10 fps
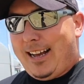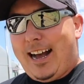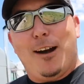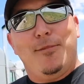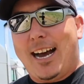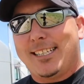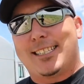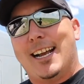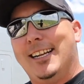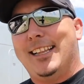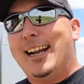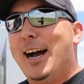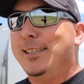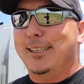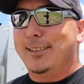I'm not saying that
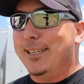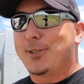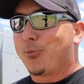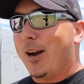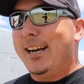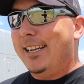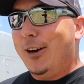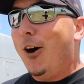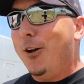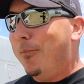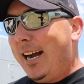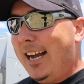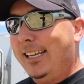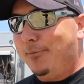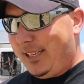I did this right at all by
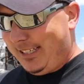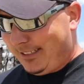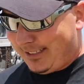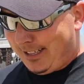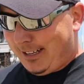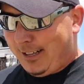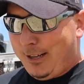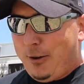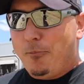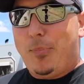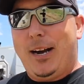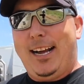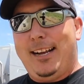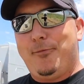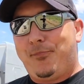any means,
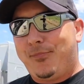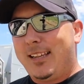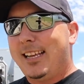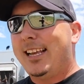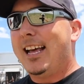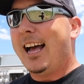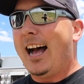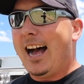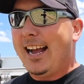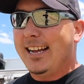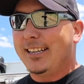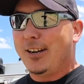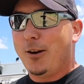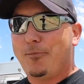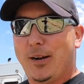but I ended
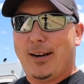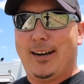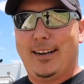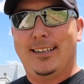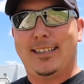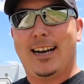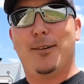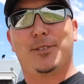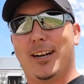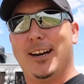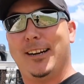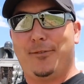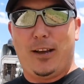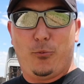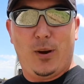up, I'm sorry if
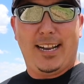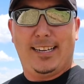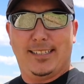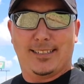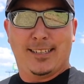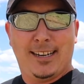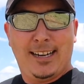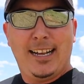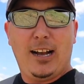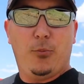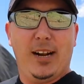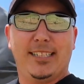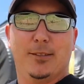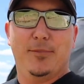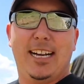that wind's
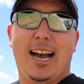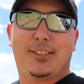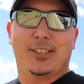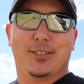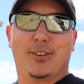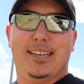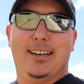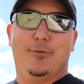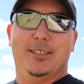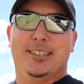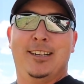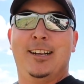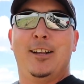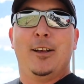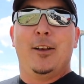obnoxious right now,
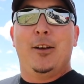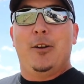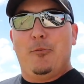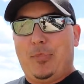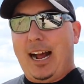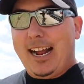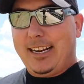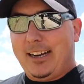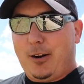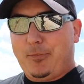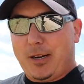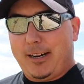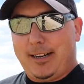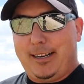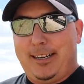man. But I ended up
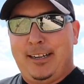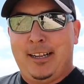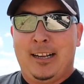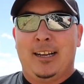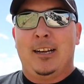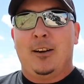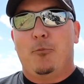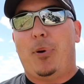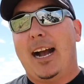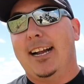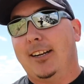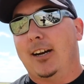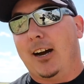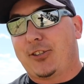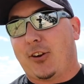buying
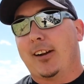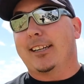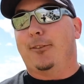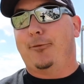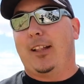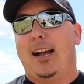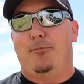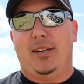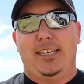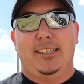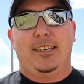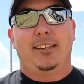a truck and a flatbed,